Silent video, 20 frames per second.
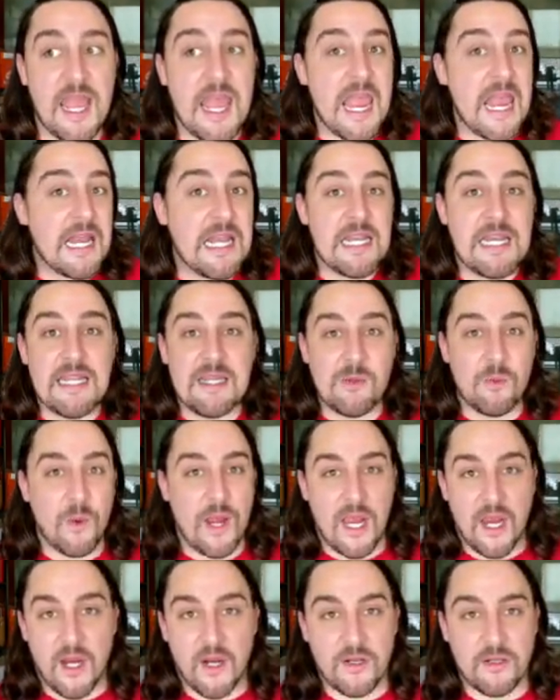
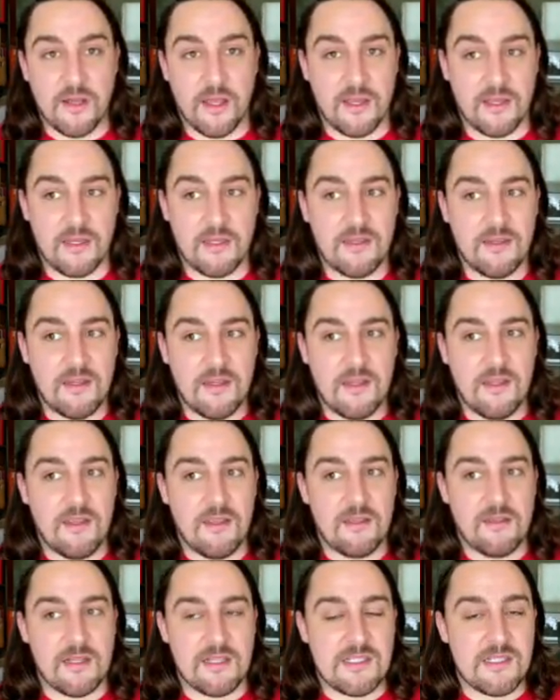anywhere. Like,
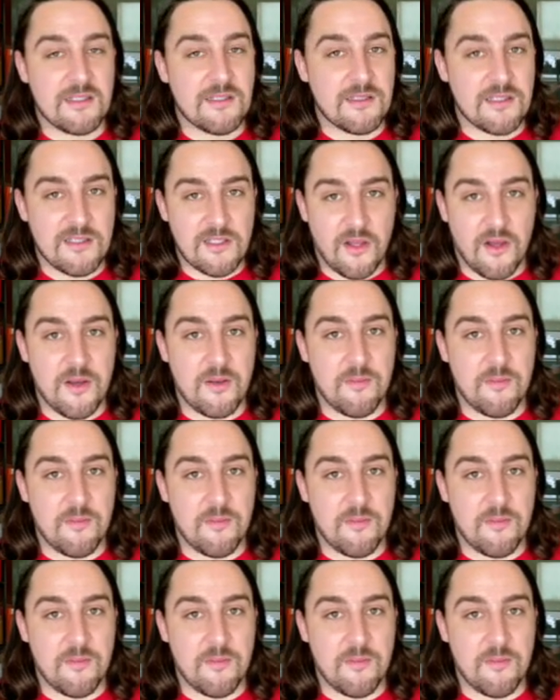that's a lot of